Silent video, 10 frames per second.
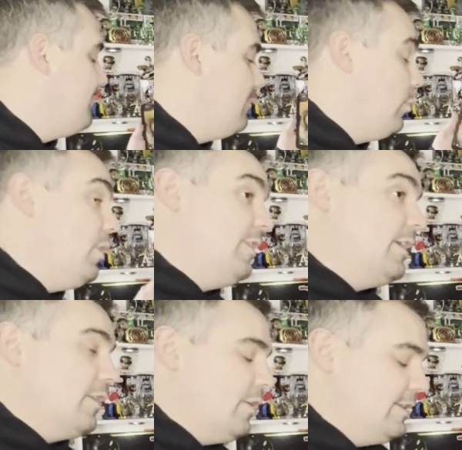One
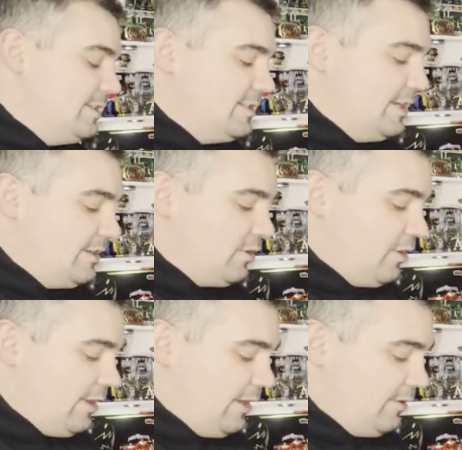thing though, I did see at
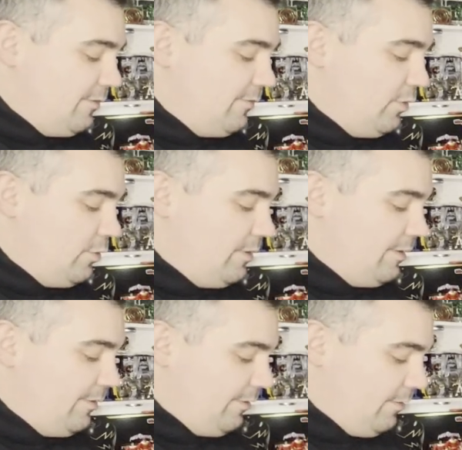Target. I took a photo of
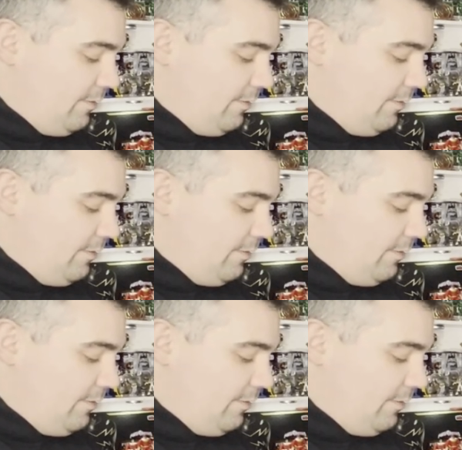this.